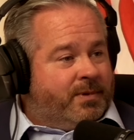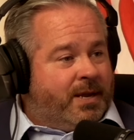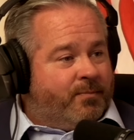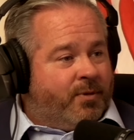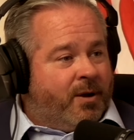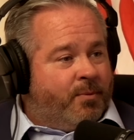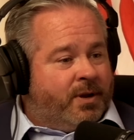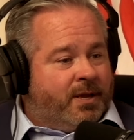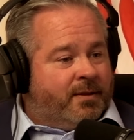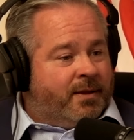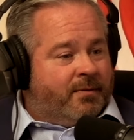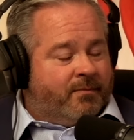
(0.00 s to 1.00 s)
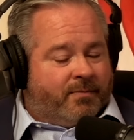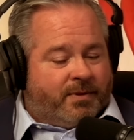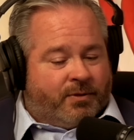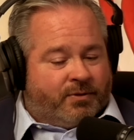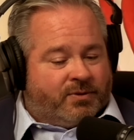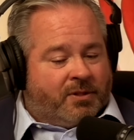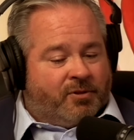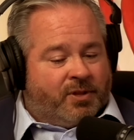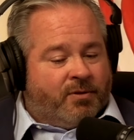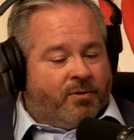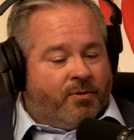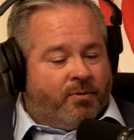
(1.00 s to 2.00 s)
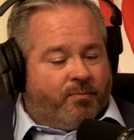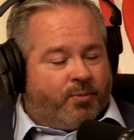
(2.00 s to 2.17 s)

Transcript: take property, and then you know, there's the legal